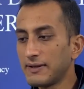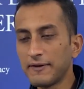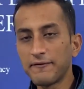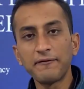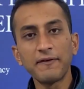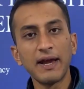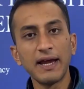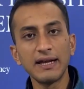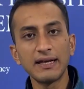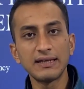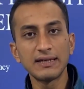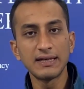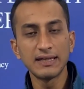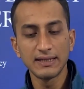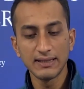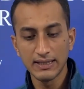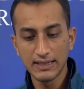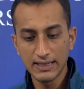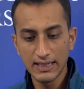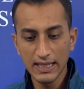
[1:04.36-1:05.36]
if I
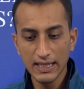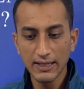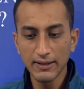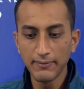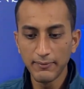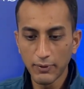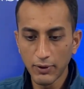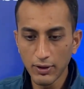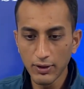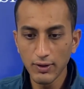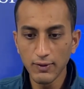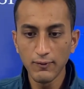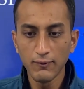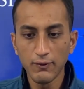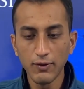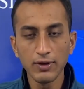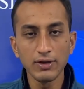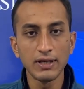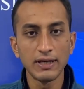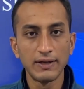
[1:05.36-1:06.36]
take a bowl of
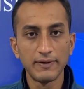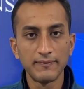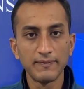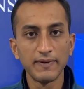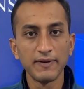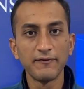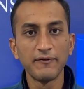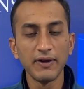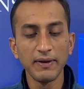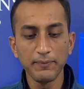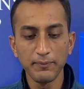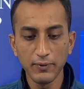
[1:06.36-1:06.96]
water, if I